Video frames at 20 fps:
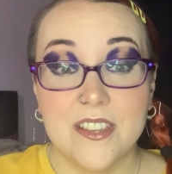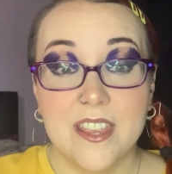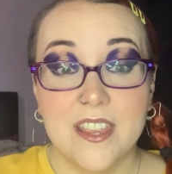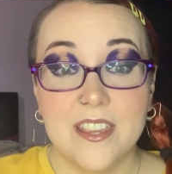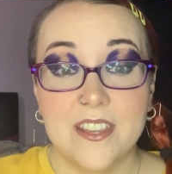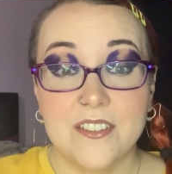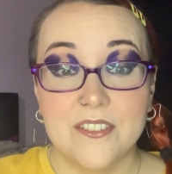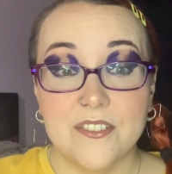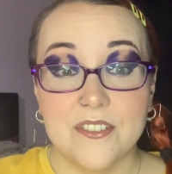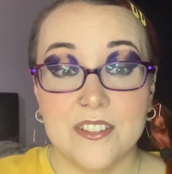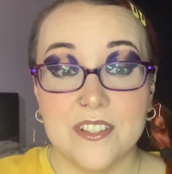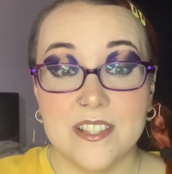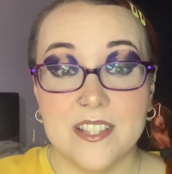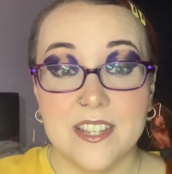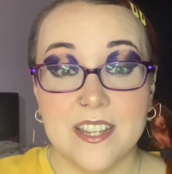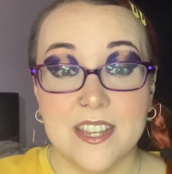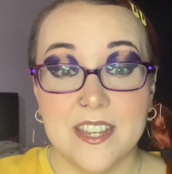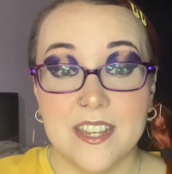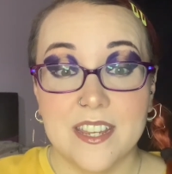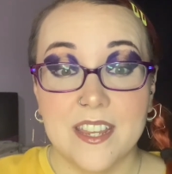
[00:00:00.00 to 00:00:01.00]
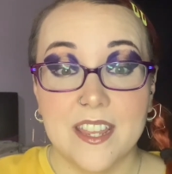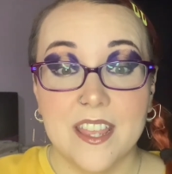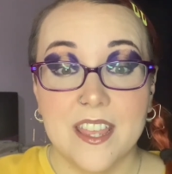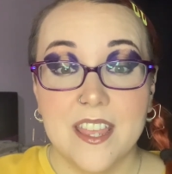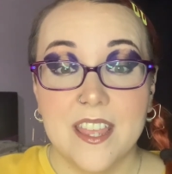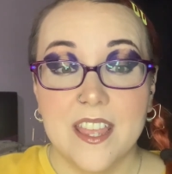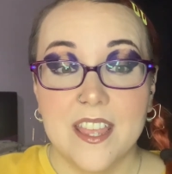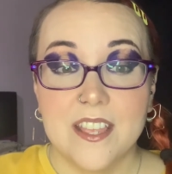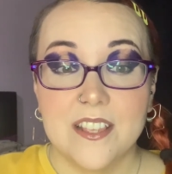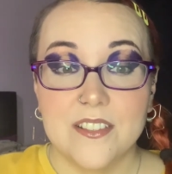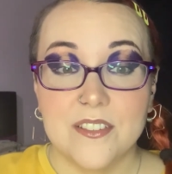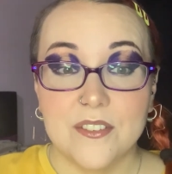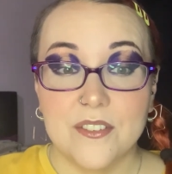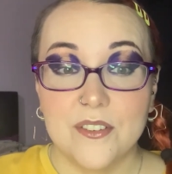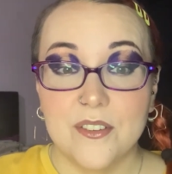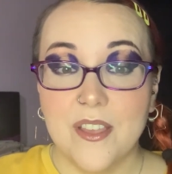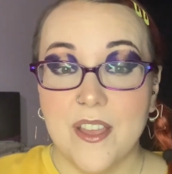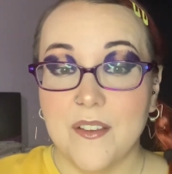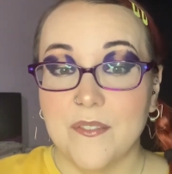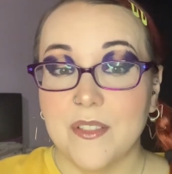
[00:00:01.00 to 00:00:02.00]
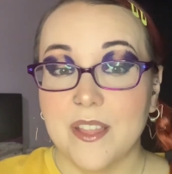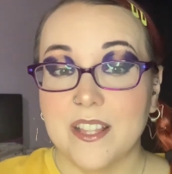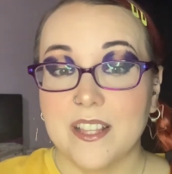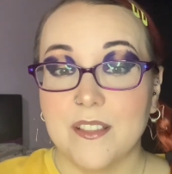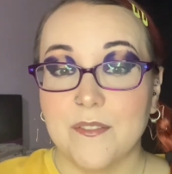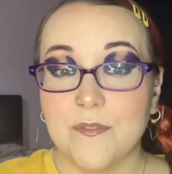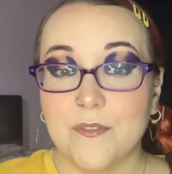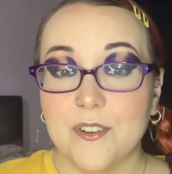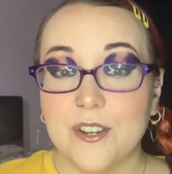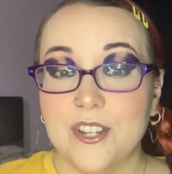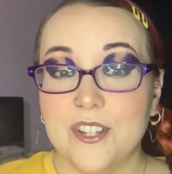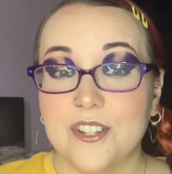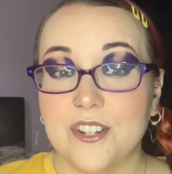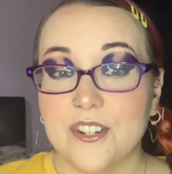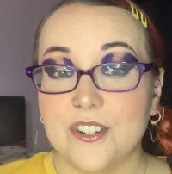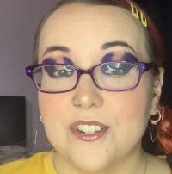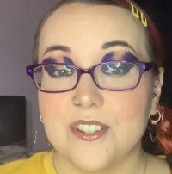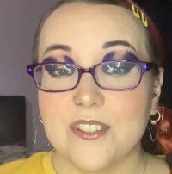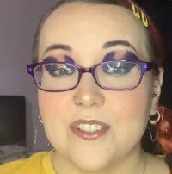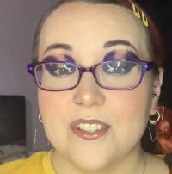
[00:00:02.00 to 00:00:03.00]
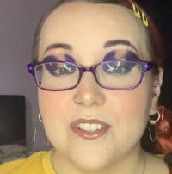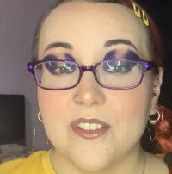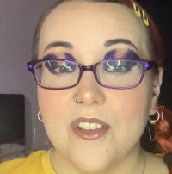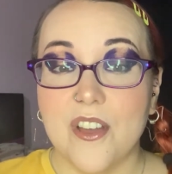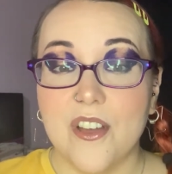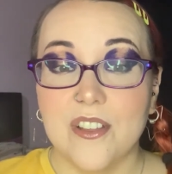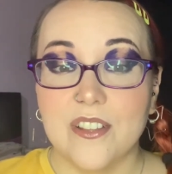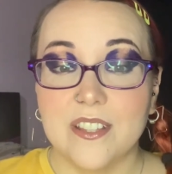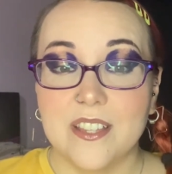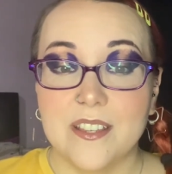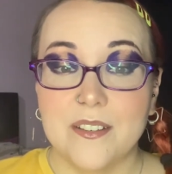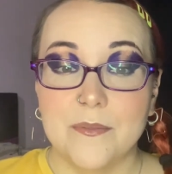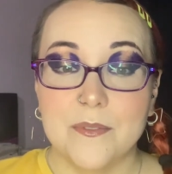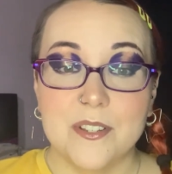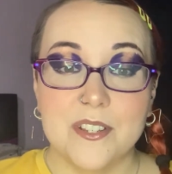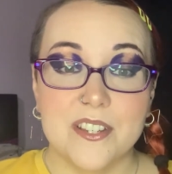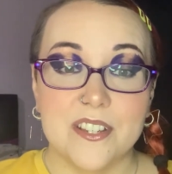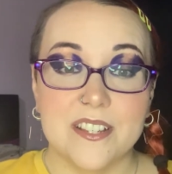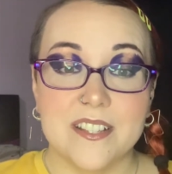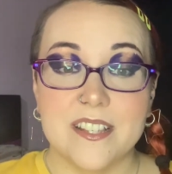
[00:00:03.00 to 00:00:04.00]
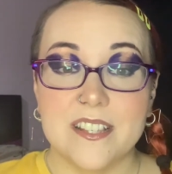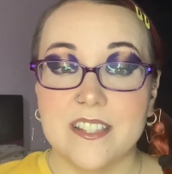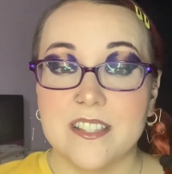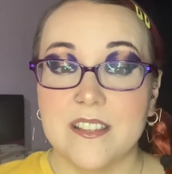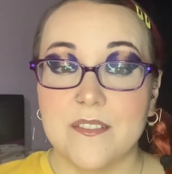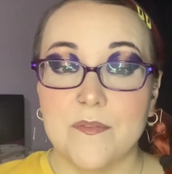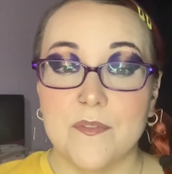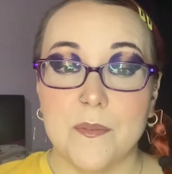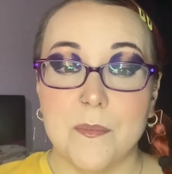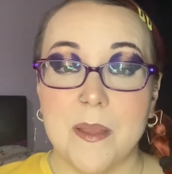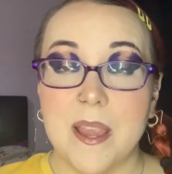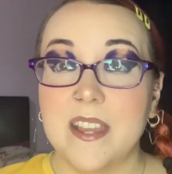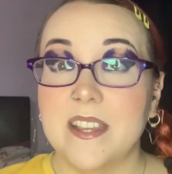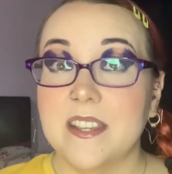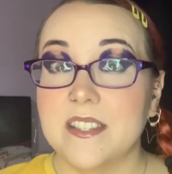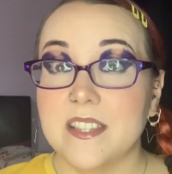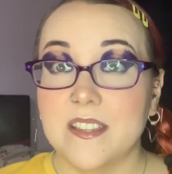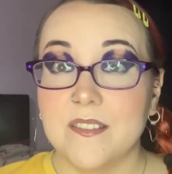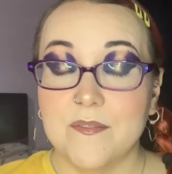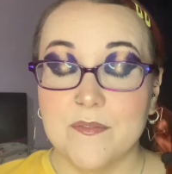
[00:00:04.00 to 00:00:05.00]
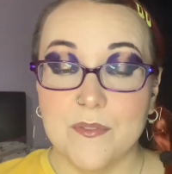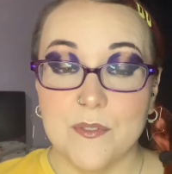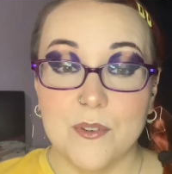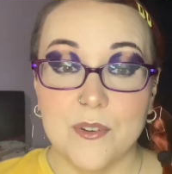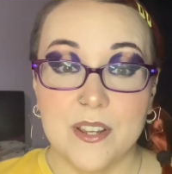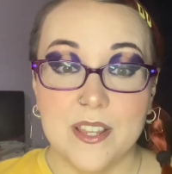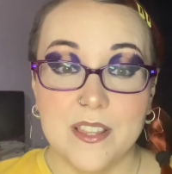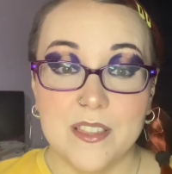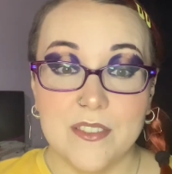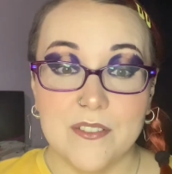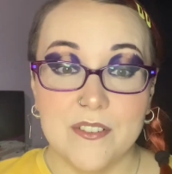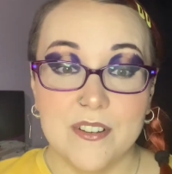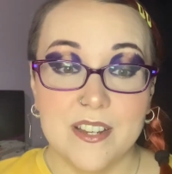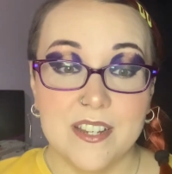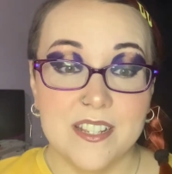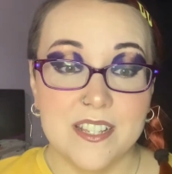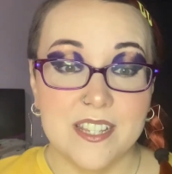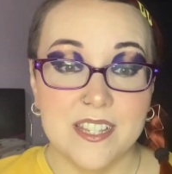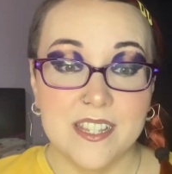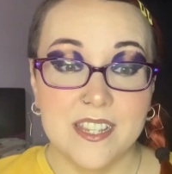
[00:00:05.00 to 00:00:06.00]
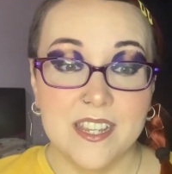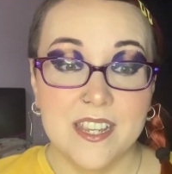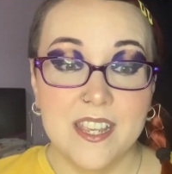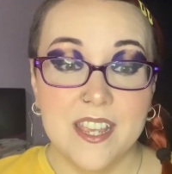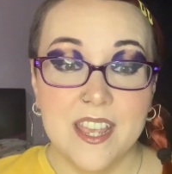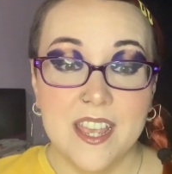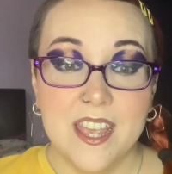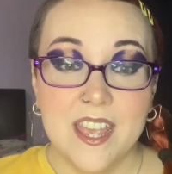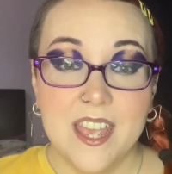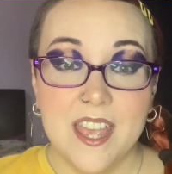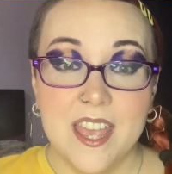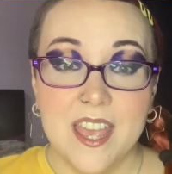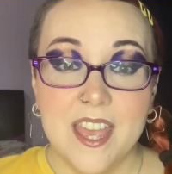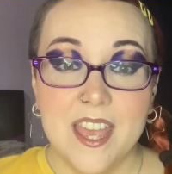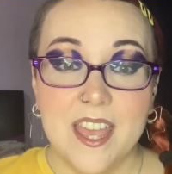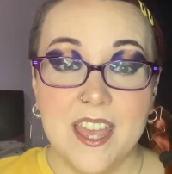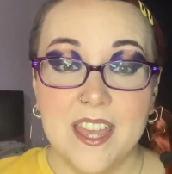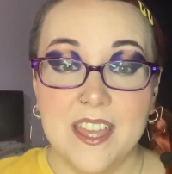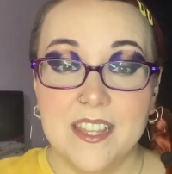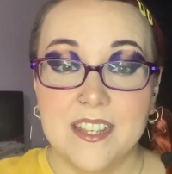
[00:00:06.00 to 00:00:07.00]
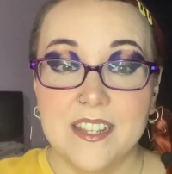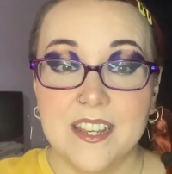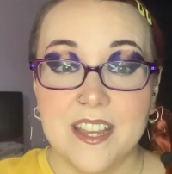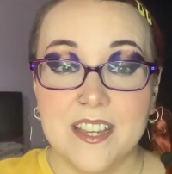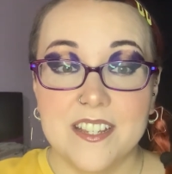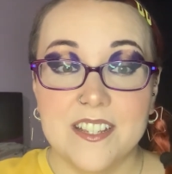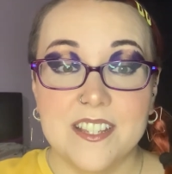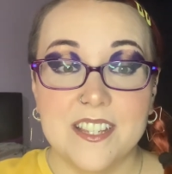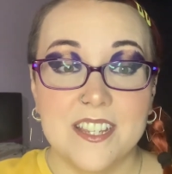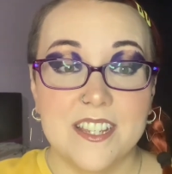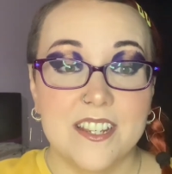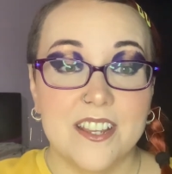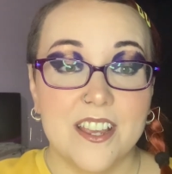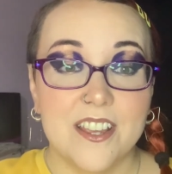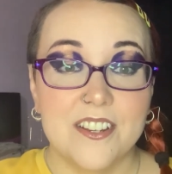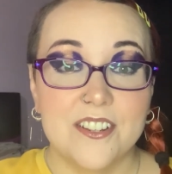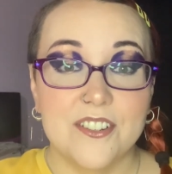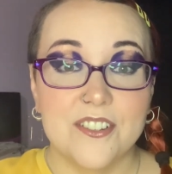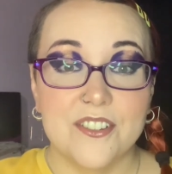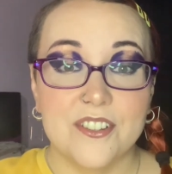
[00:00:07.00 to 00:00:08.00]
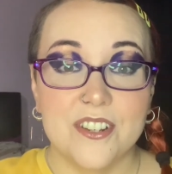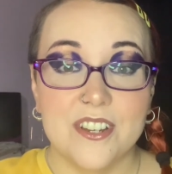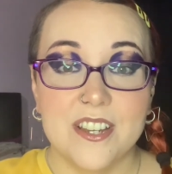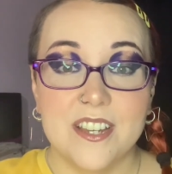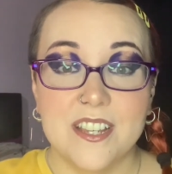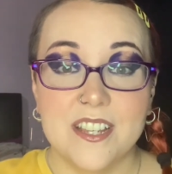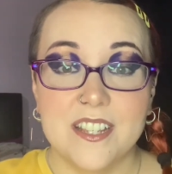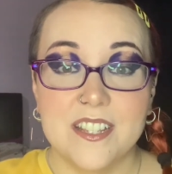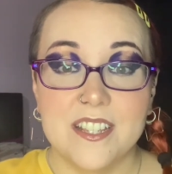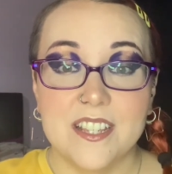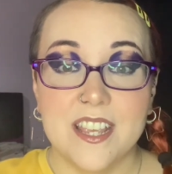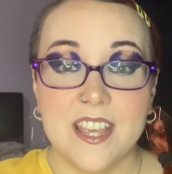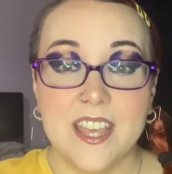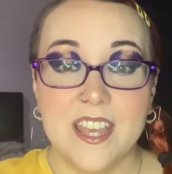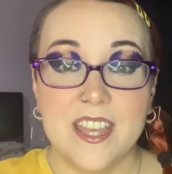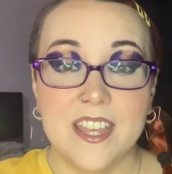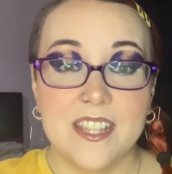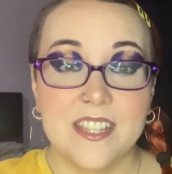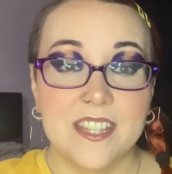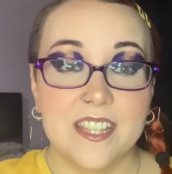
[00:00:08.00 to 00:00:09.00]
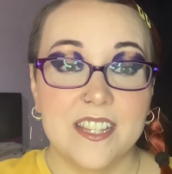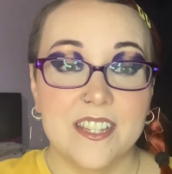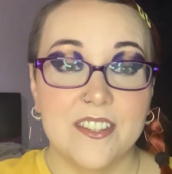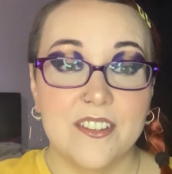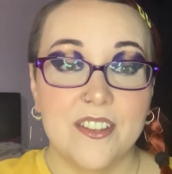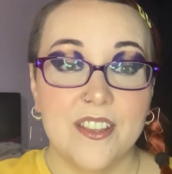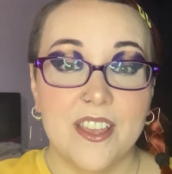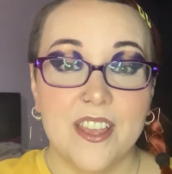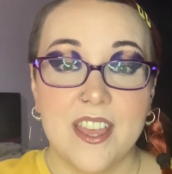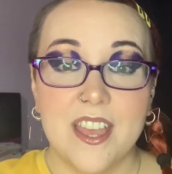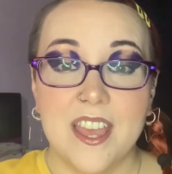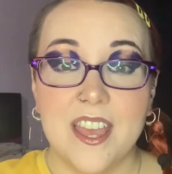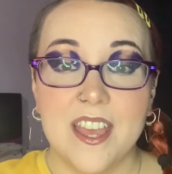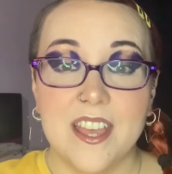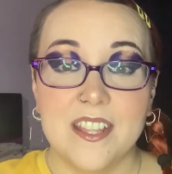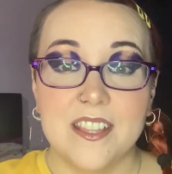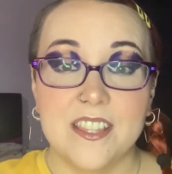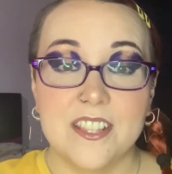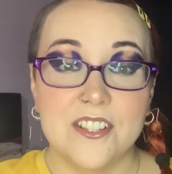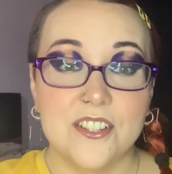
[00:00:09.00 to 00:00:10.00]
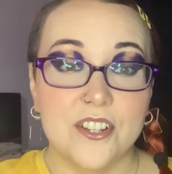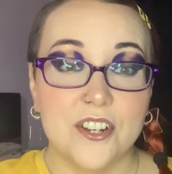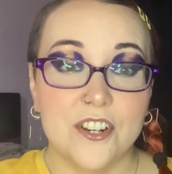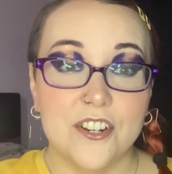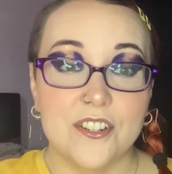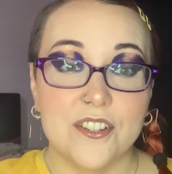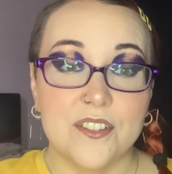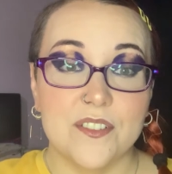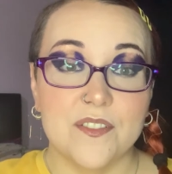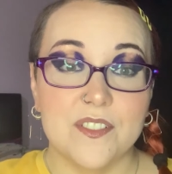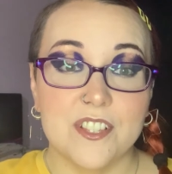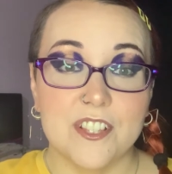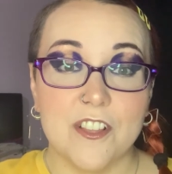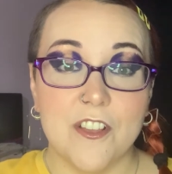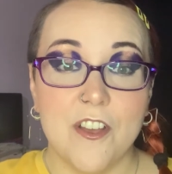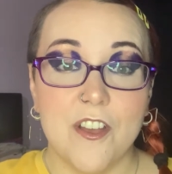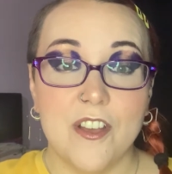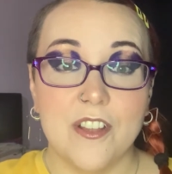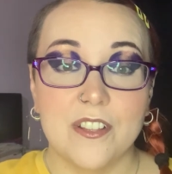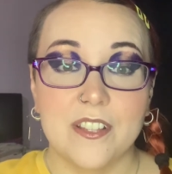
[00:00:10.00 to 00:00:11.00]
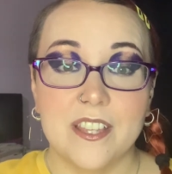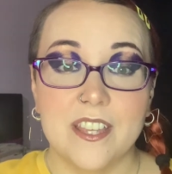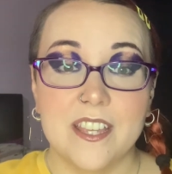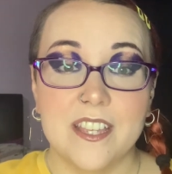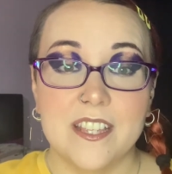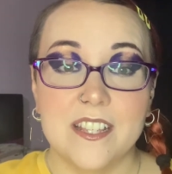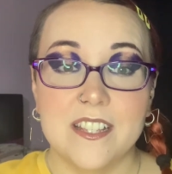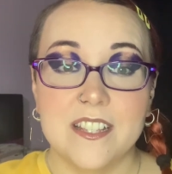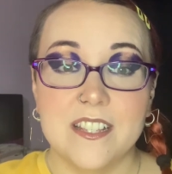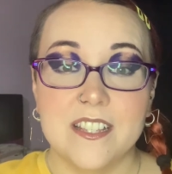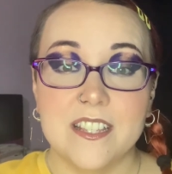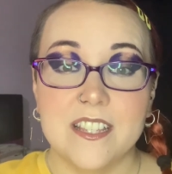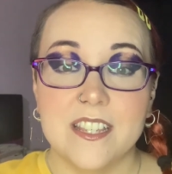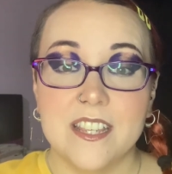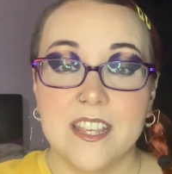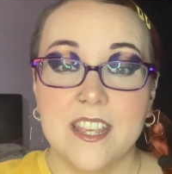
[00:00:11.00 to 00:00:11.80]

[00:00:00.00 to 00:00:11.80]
interesting. So you have like the Free Church of Scotland, which existed from 1843 to 1900. And then you had the Church of Scotland,